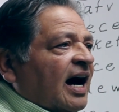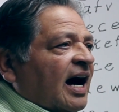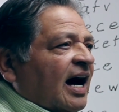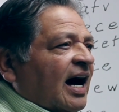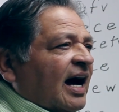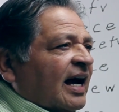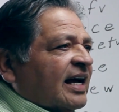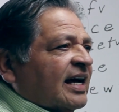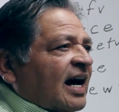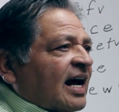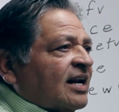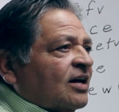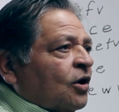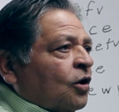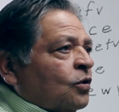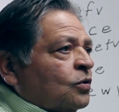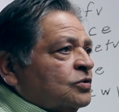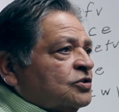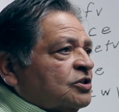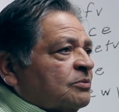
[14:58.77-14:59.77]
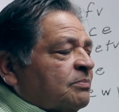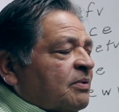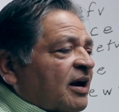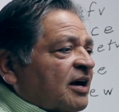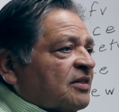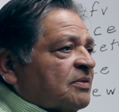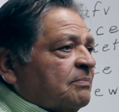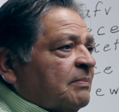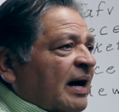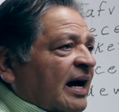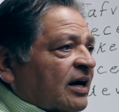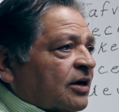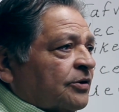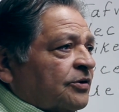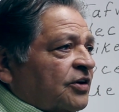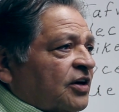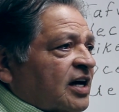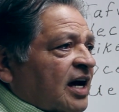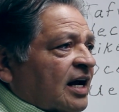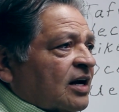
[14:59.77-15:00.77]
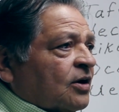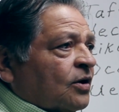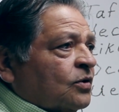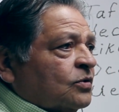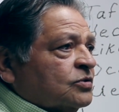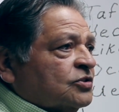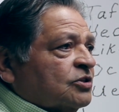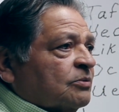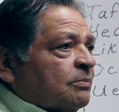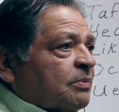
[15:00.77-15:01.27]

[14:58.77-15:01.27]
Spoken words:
I kind of hold your breath back, or you kind of hold your